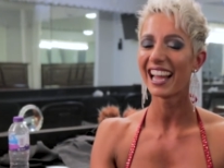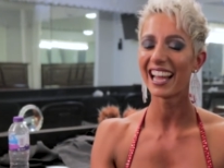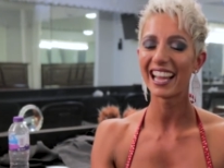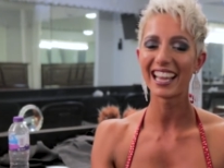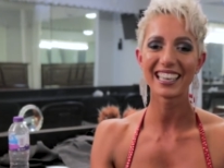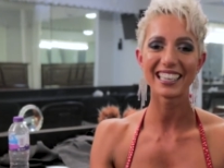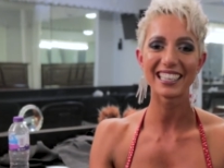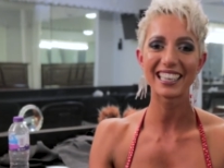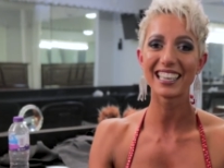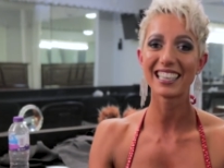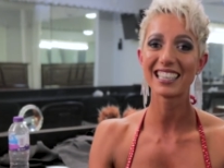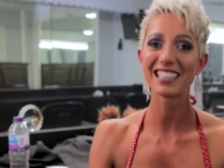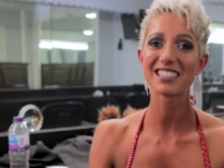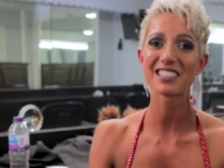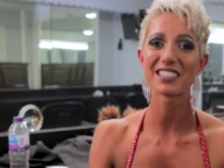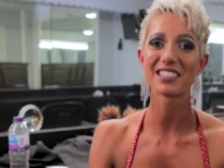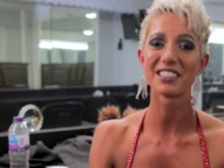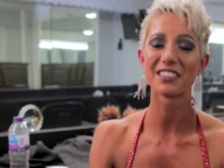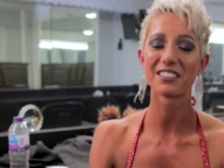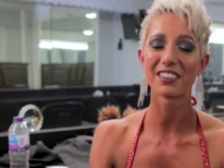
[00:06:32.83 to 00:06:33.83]
And yeah, he's
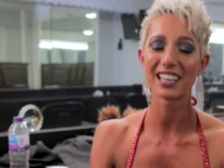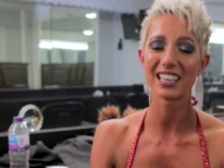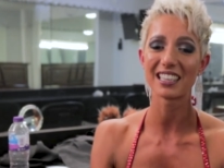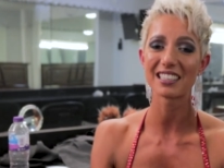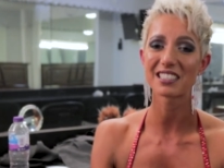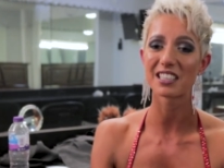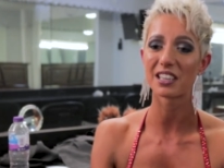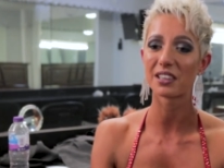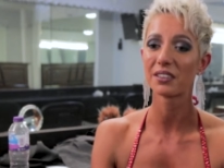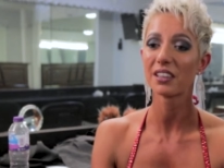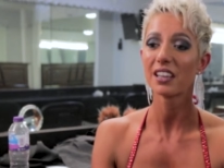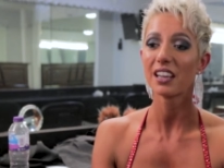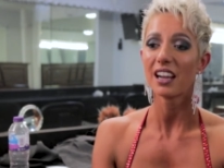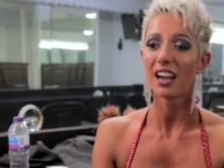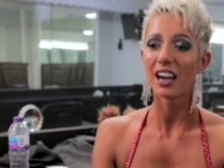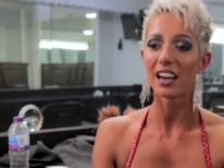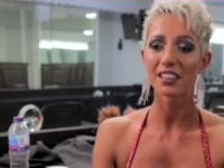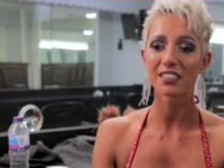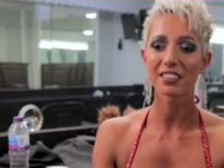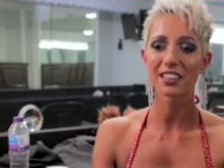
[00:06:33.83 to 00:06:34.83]
doing great. So
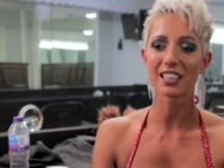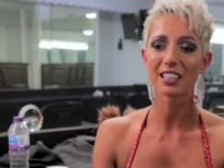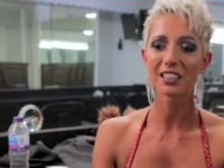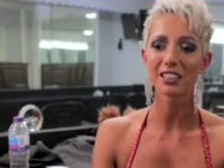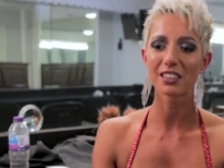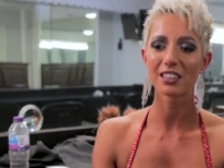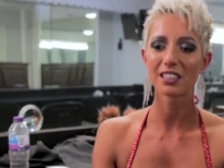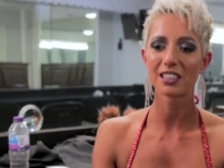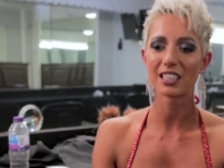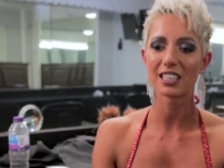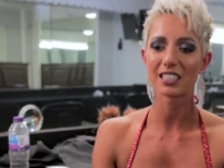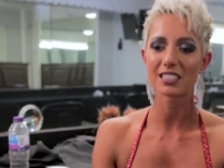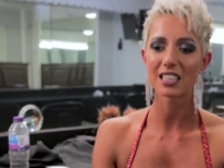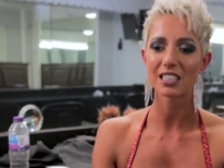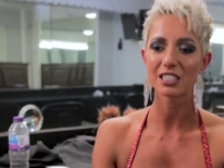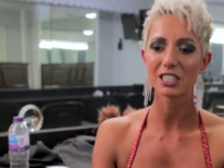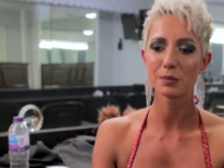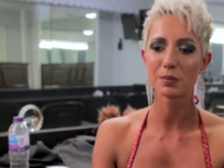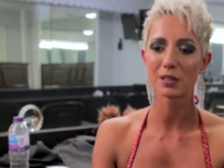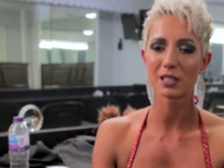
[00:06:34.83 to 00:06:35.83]
I think that it's
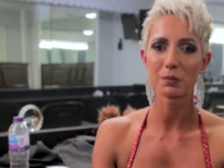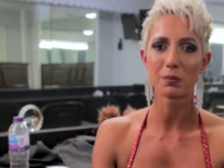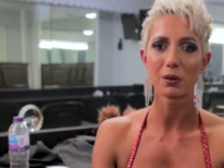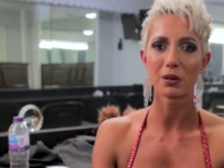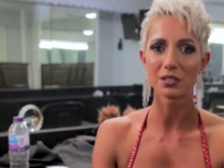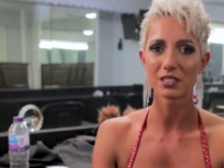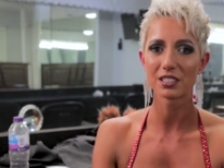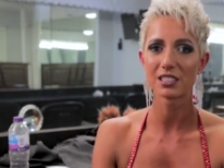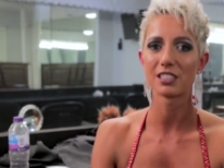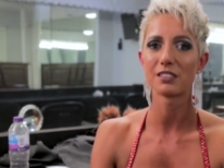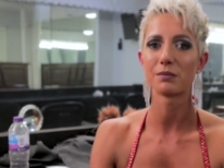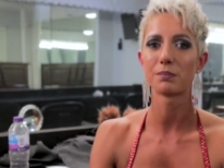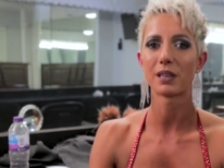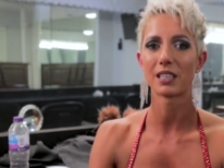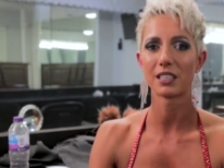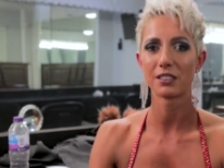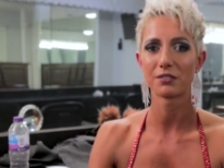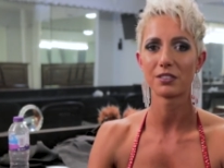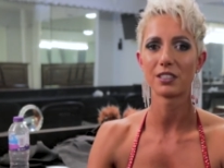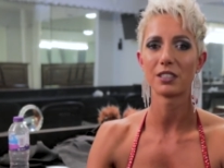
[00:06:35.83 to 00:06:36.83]
actually been a positive
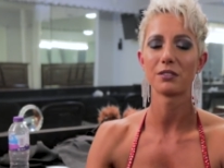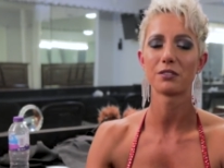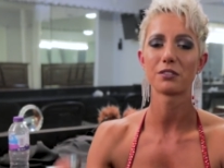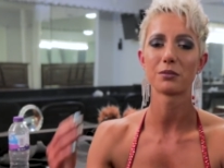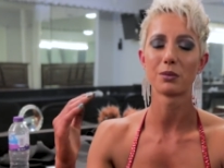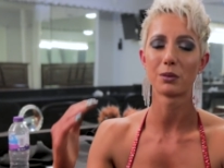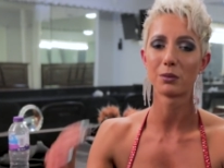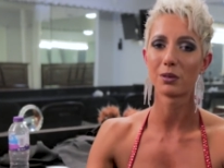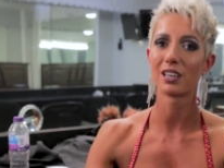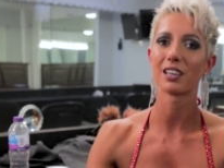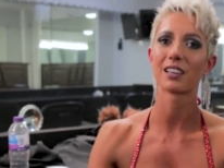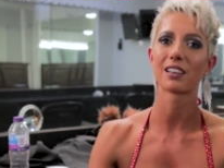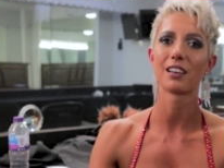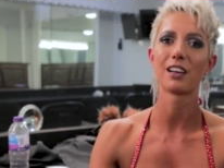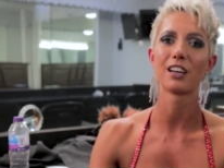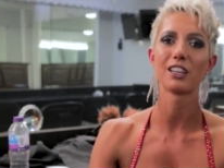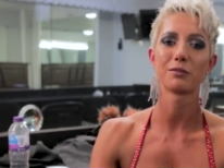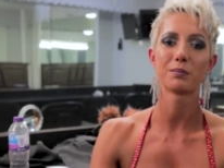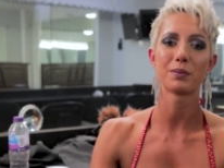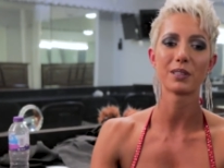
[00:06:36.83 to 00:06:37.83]
benefit for my work
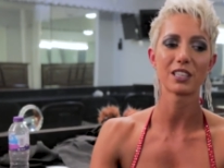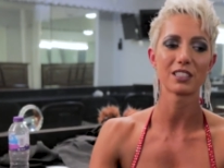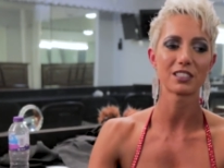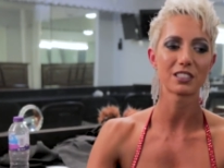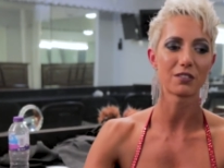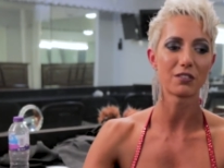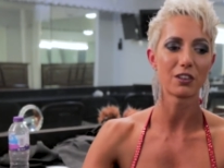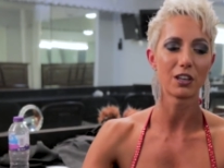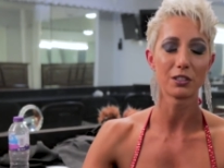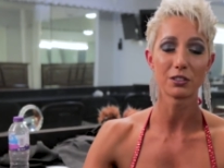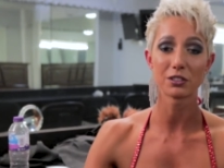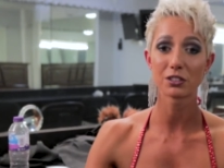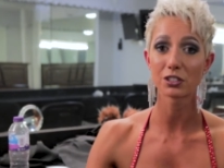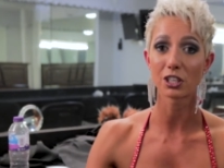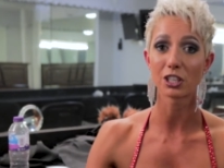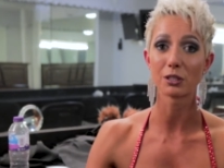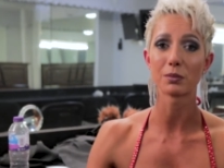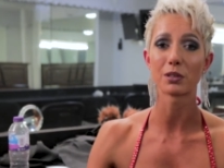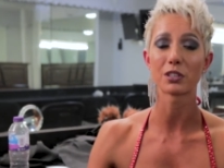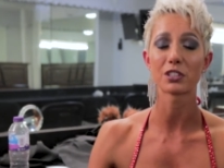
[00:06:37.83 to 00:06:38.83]
life because I've learned
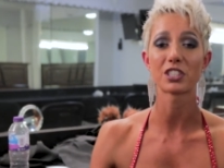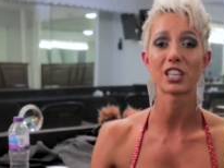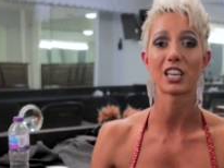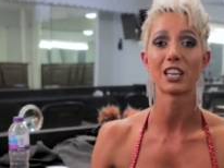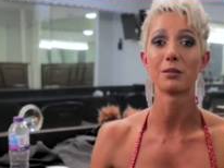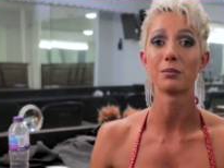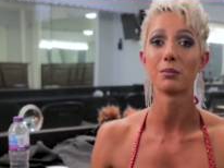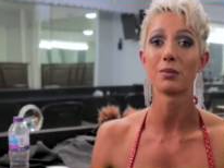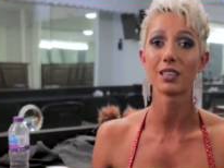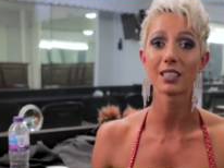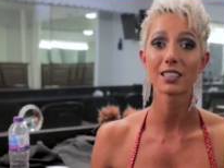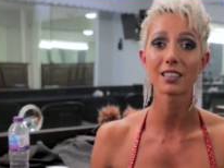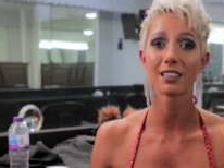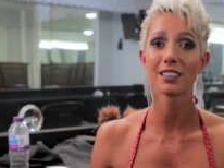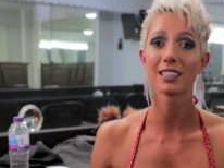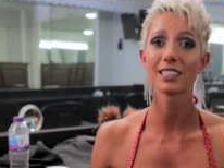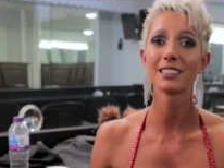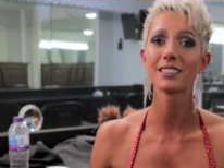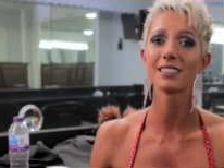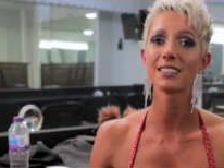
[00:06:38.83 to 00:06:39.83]
so much to help my
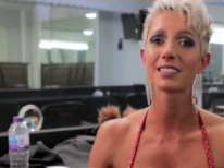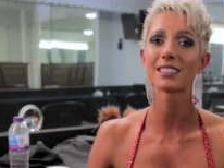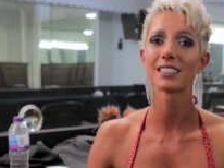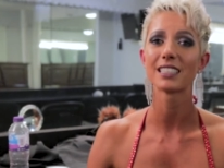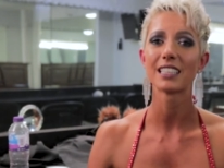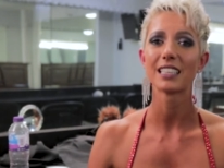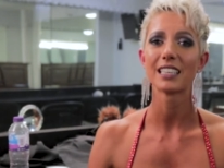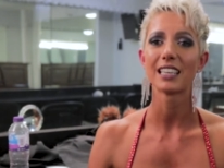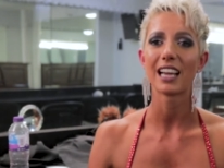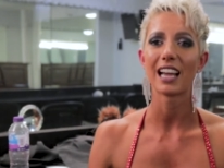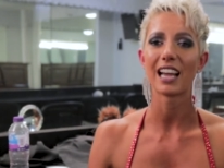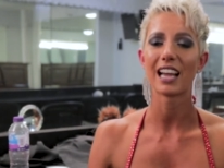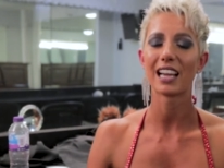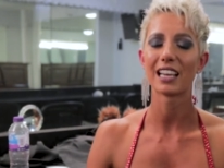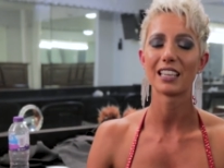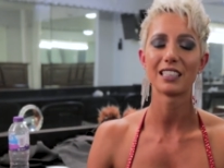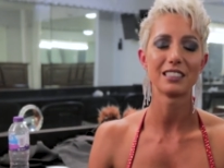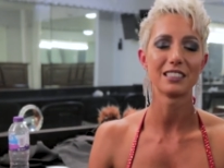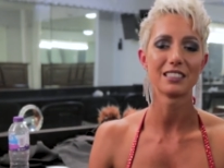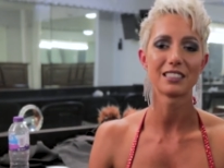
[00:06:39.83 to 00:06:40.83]
clients.
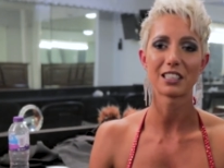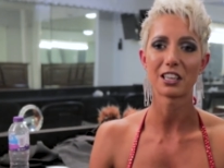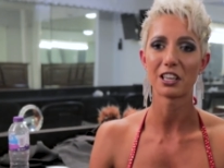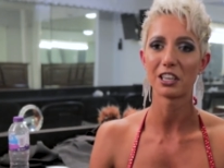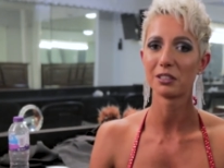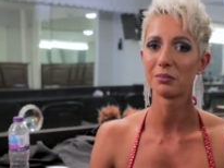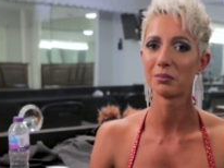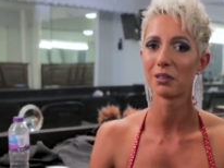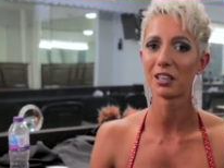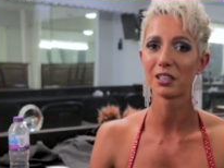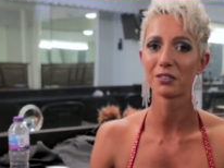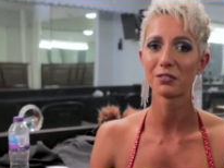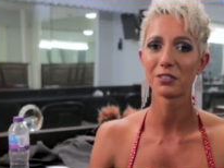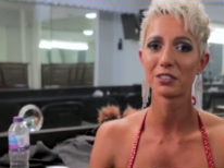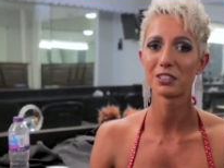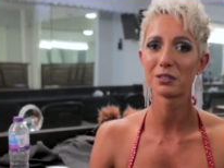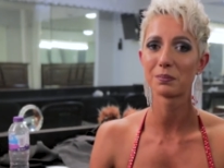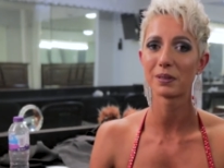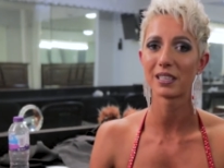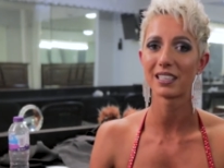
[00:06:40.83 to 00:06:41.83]
And home life
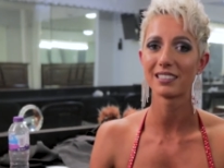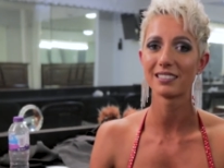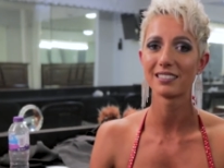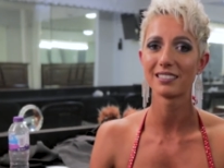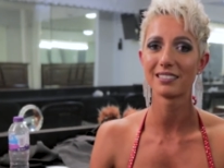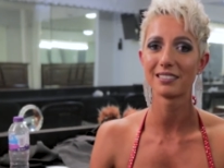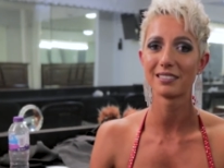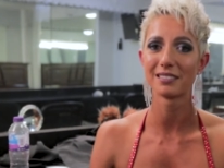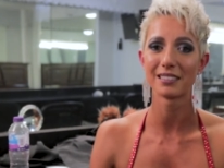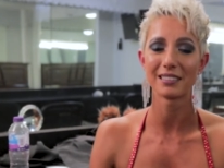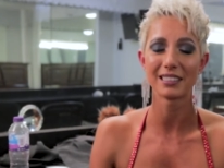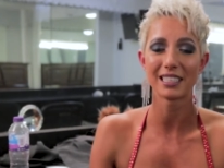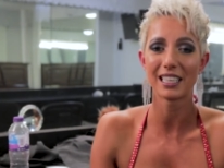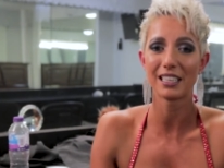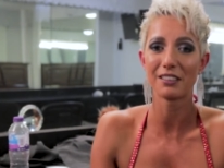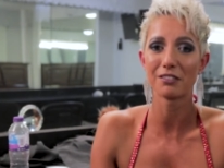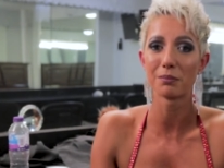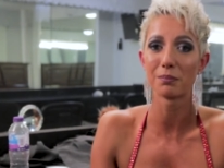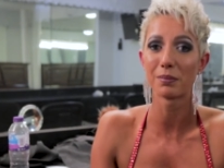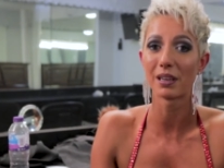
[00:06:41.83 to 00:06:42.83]
has been
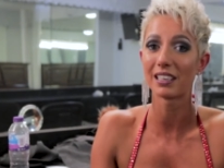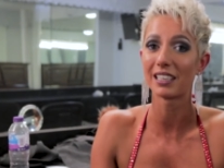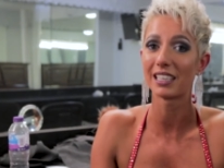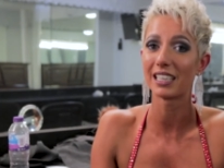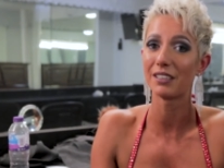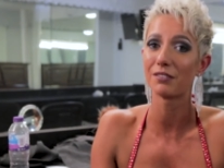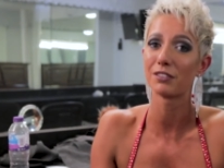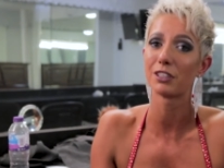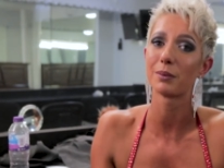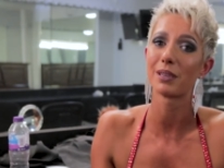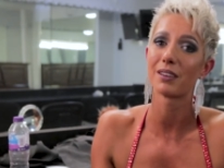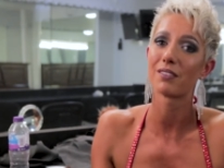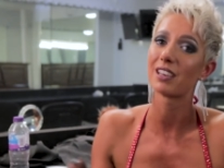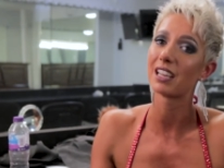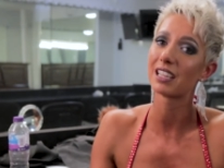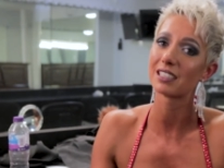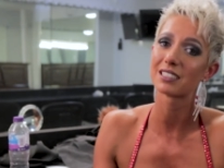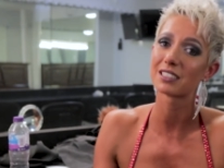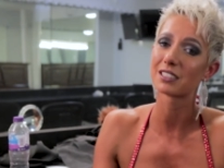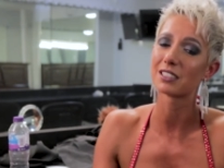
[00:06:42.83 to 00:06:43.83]
even better, even though we have
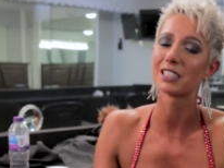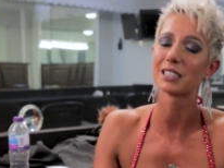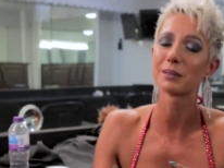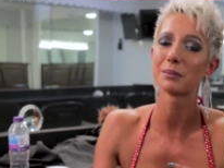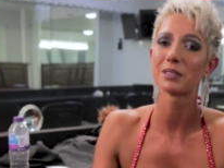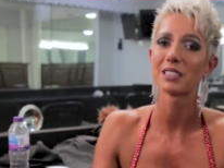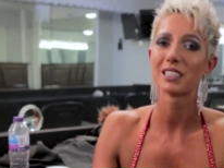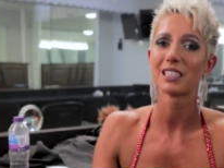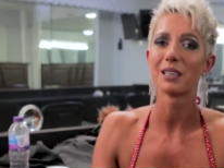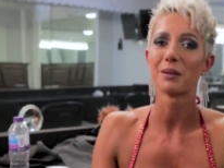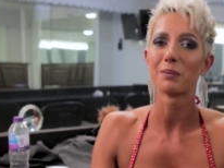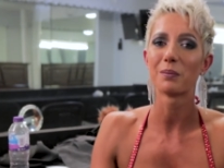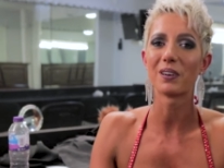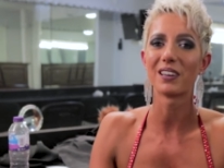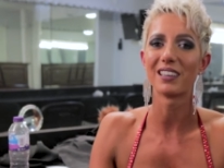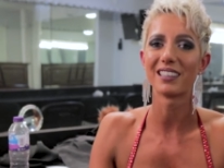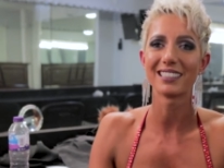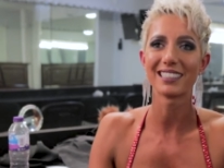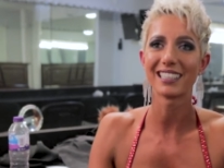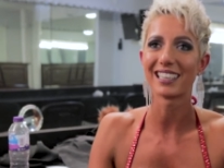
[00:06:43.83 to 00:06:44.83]
less time.
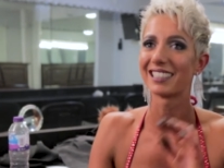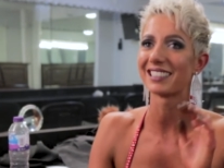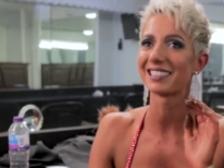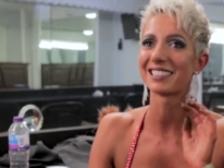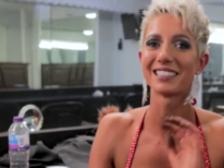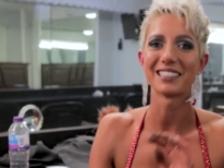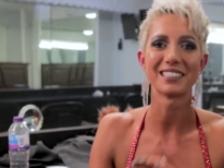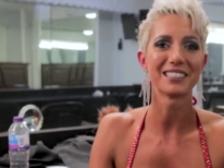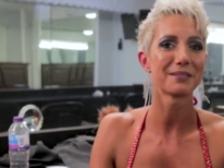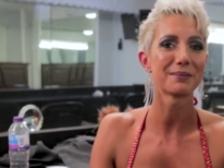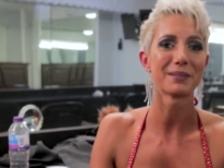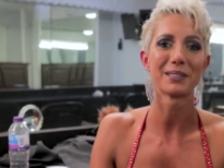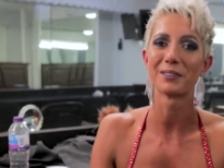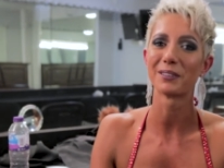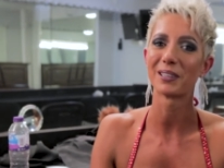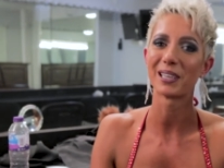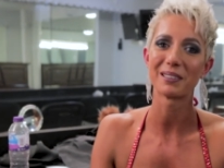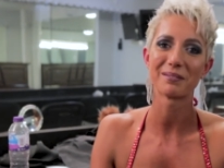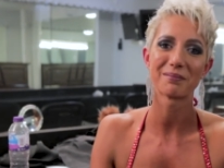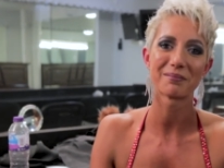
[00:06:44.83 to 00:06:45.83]
But yeah, it's, no, it's been
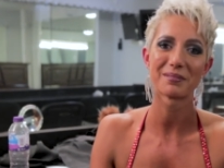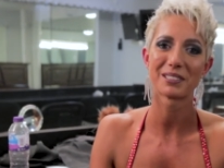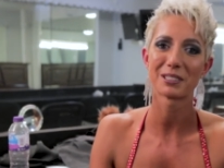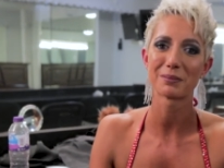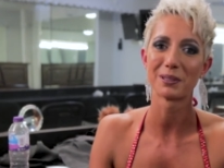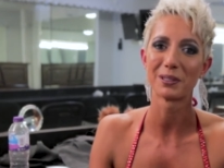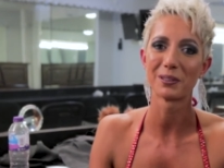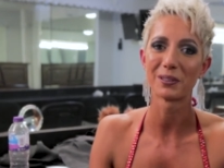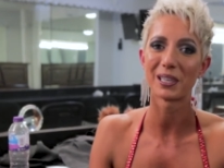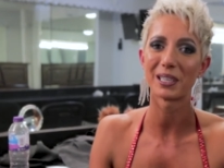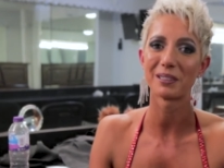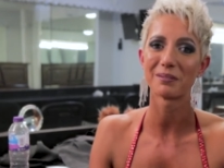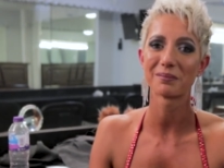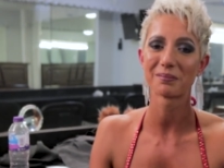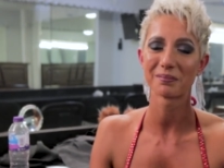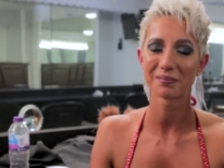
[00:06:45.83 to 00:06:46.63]
great. It's been great.